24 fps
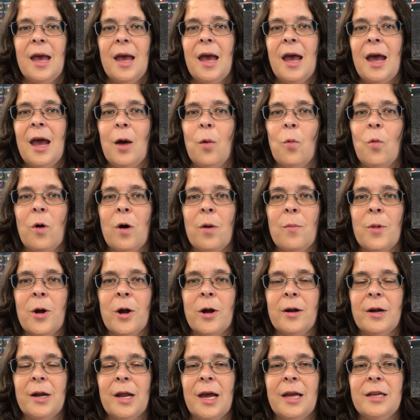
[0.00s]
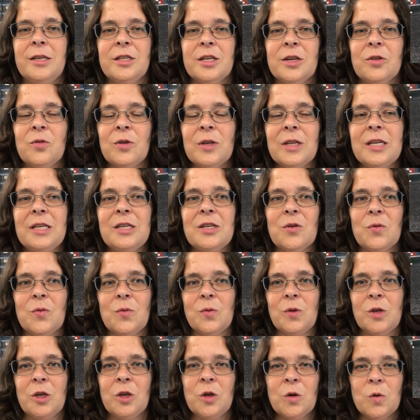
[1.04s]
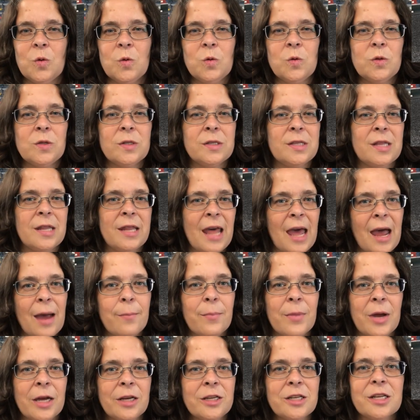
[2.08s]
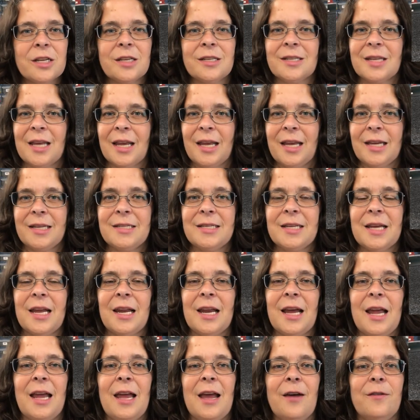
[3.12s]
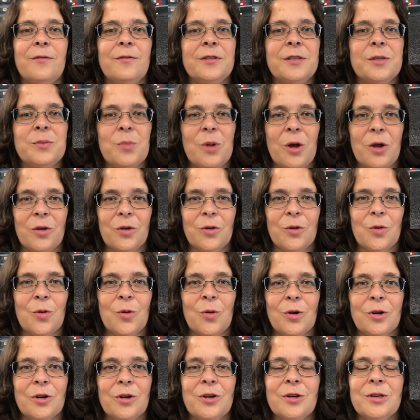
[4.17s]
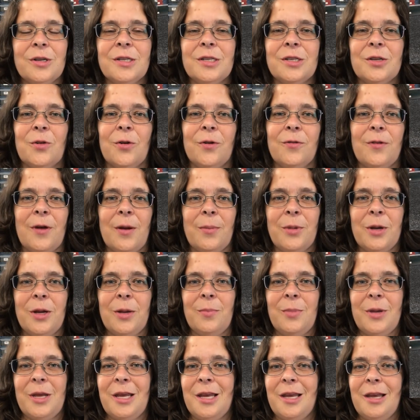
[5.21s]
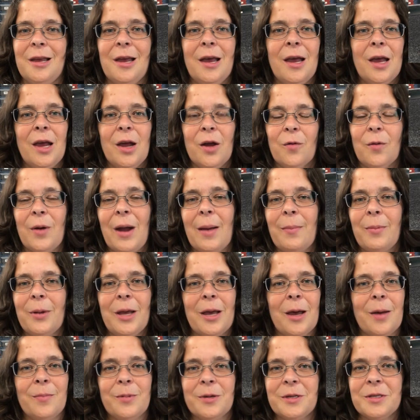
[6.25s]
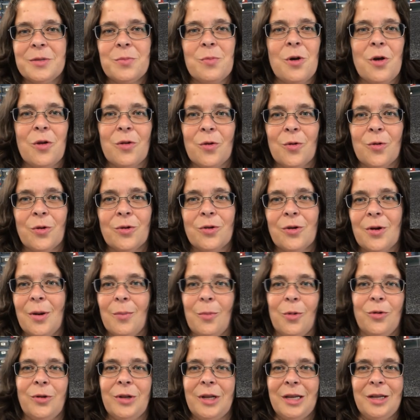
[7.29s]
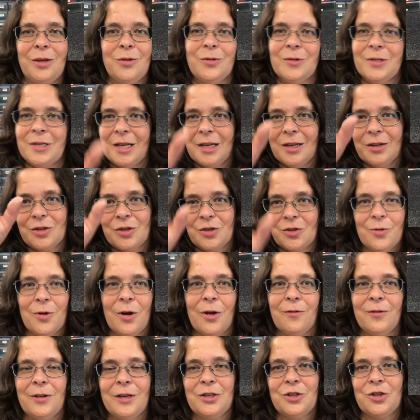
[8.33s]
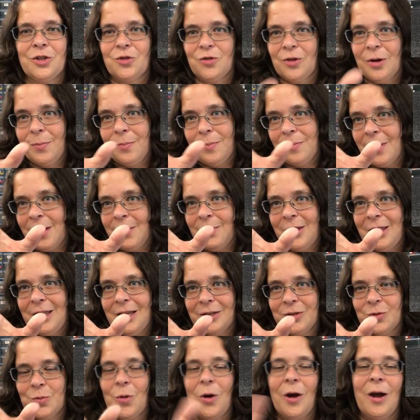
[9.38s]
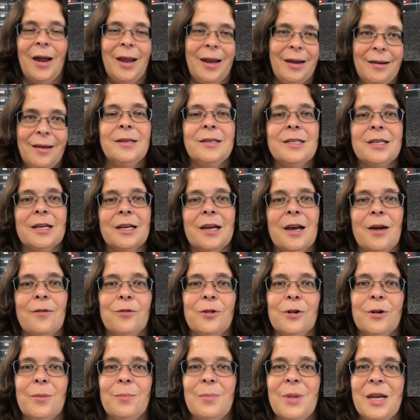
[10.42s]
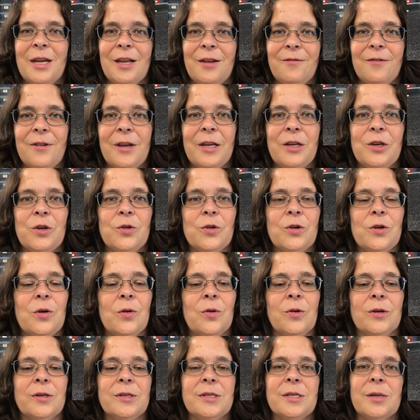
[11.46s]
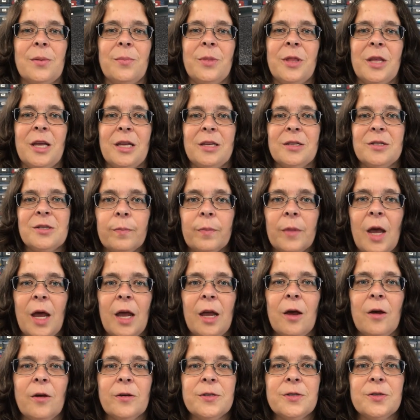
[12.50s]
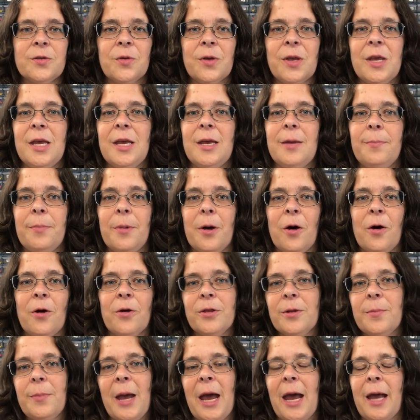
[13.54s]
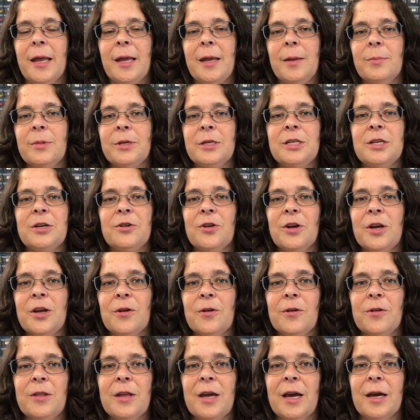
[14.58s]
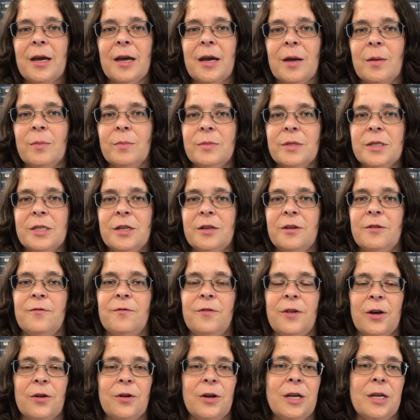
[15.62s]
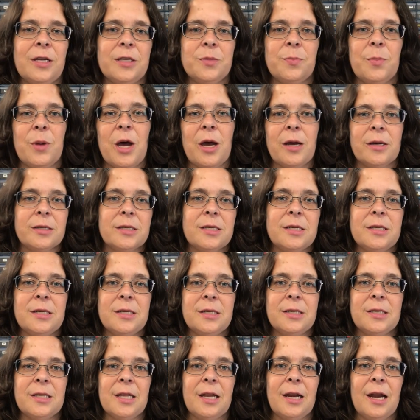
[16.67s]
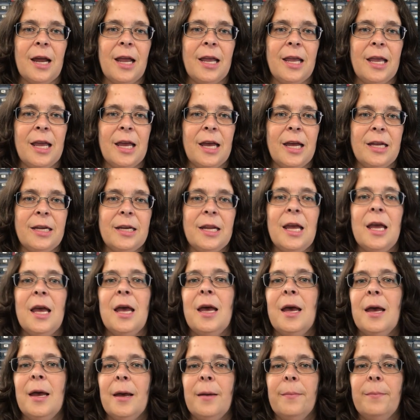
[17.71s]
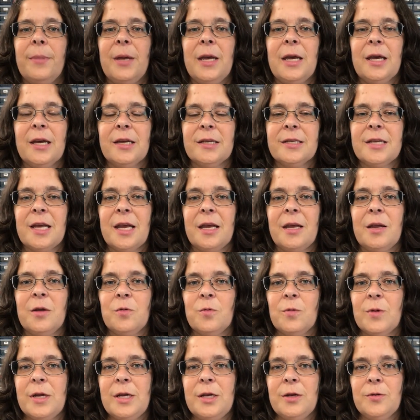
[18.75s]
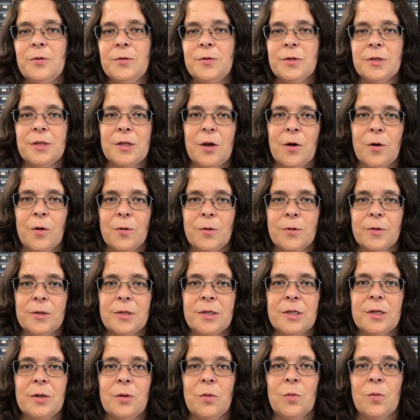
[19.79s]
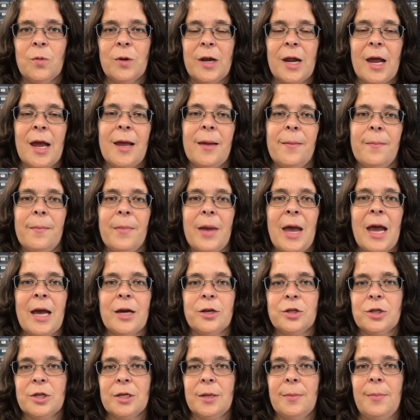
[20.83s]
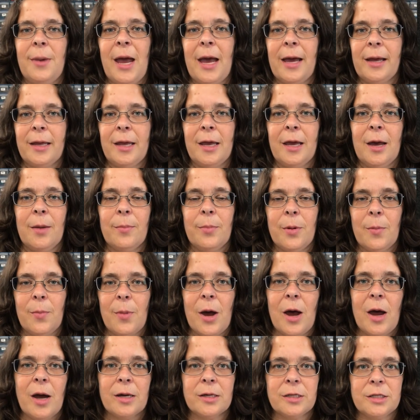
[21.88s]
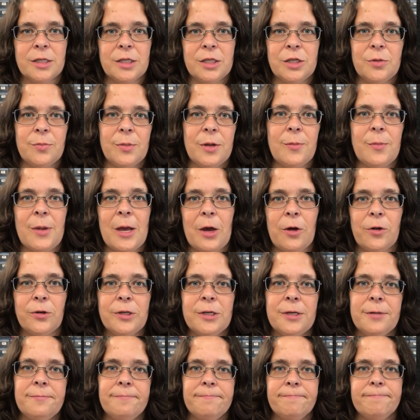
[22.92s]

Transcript: at Walmart. I generally don't use that much because, like I said, I have smaller orders, so if I'm going to be wrapping up a small order, I'm only using a 12-inch strip, maybe this wide, to cover a minifigure or something. I also keep all the packing material that comes in various boxes that I get because I can reuse those when I'm actually packing up a box to be mailed.